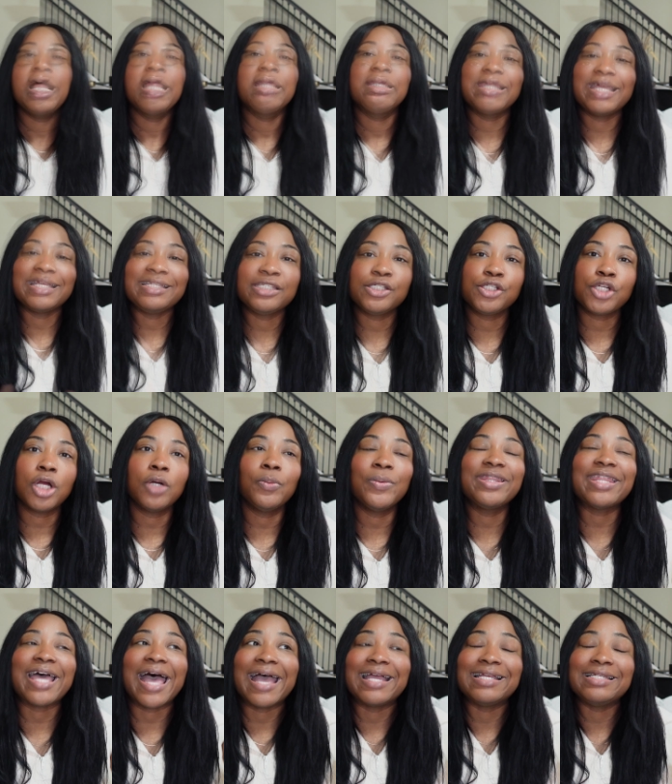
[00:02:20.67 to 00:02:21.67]
Let's start
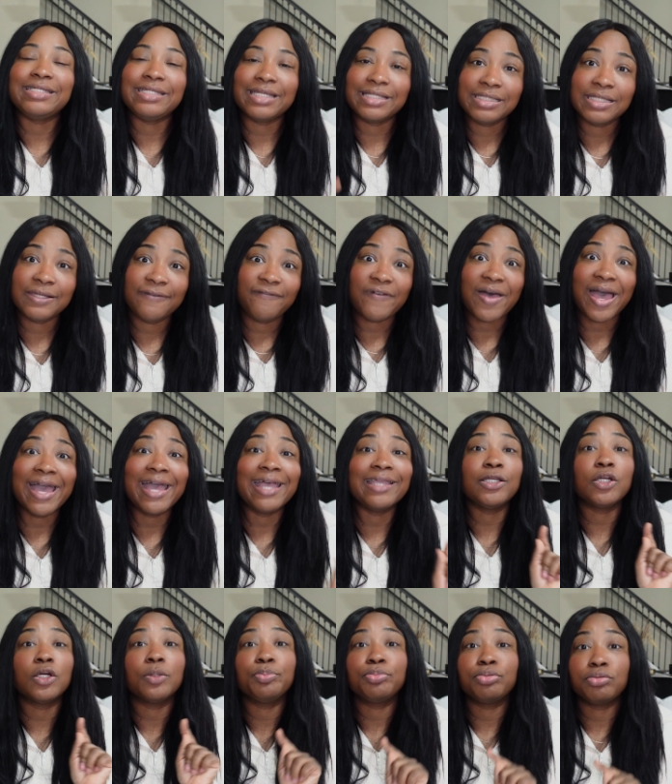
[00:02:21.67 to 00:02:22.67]
with identifying
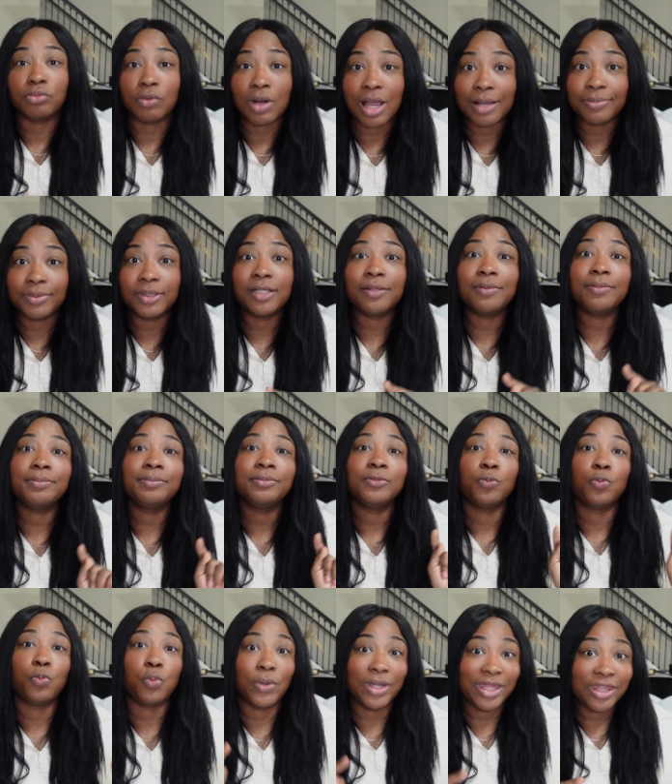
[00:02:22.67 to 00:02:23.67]
your
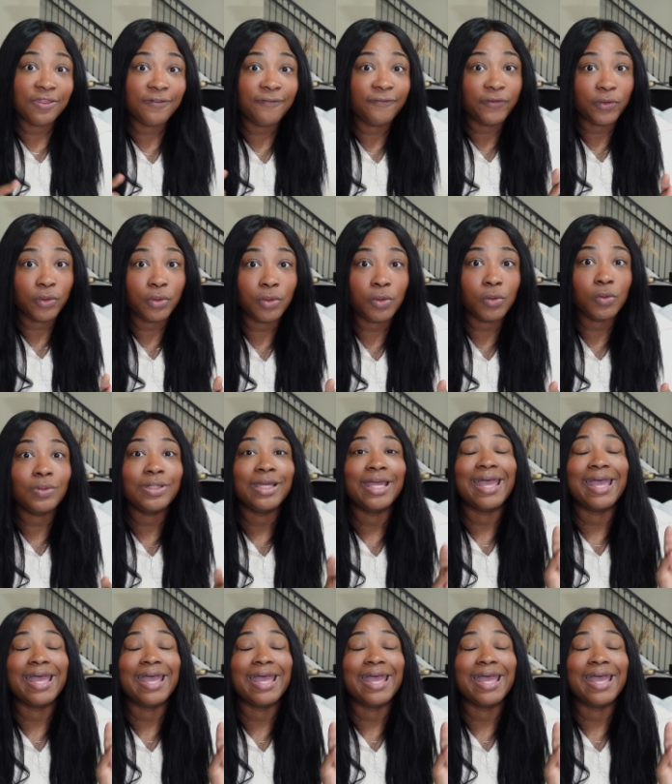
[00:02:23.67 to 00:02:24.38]
problem with food,